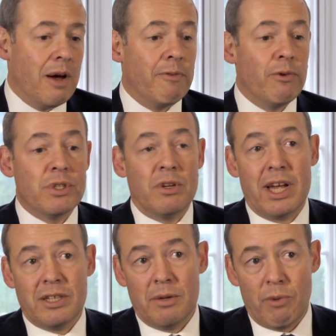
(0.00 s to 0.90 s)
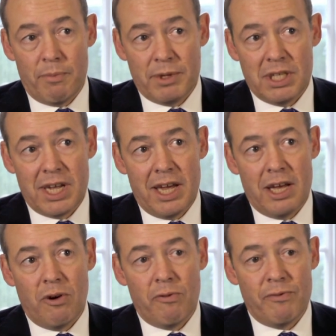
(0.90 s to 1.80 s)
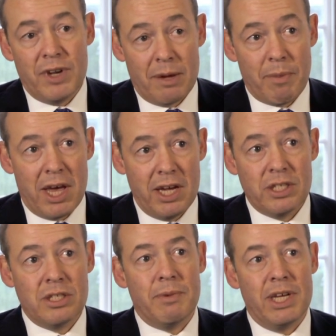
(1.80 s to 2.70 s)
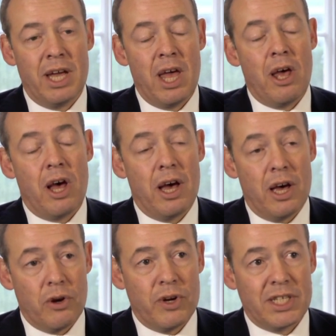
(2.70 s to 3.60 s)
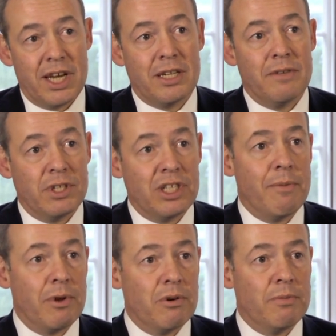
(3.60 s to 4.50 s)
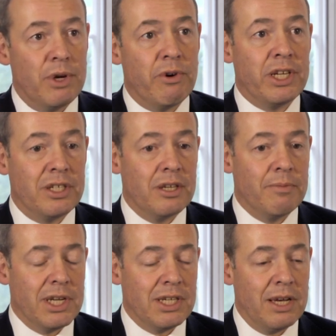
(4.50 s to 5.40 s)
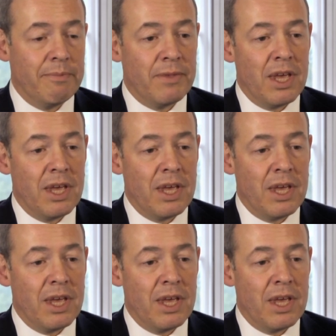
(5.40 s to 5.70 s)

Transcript: We've also announced the appointment today of Nick Page to be a non-executive and chairman of the Remuneration Committee.